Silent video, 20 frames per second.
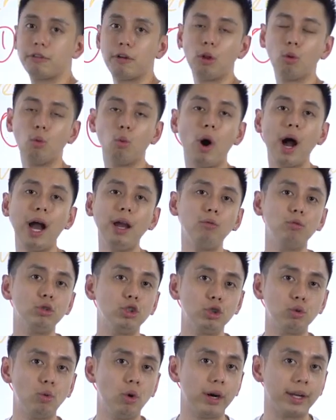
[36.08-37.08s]
of all, why
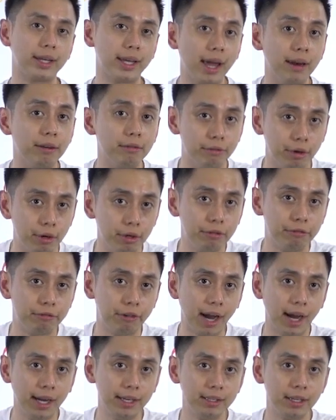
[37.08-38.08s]
would you want to get
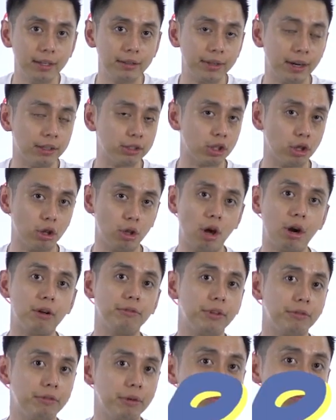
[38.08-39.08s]
verified? There's a lot
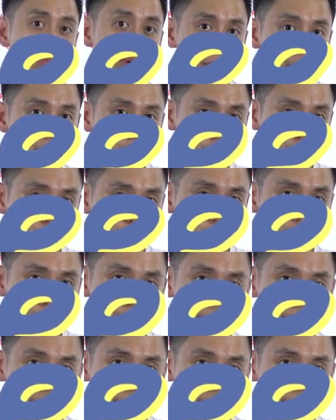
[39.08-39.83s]
of different perks to